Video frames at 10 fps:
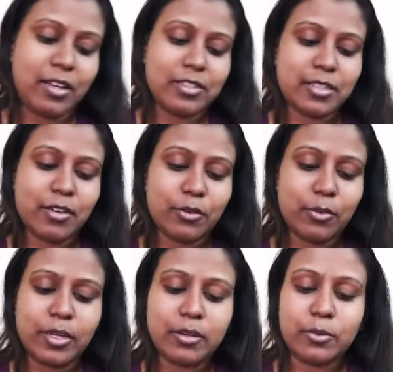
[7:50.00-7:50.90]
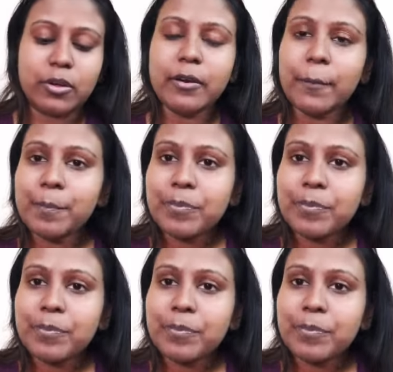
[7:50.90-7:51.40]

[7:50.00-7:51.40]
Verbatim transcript: I just have to make it work.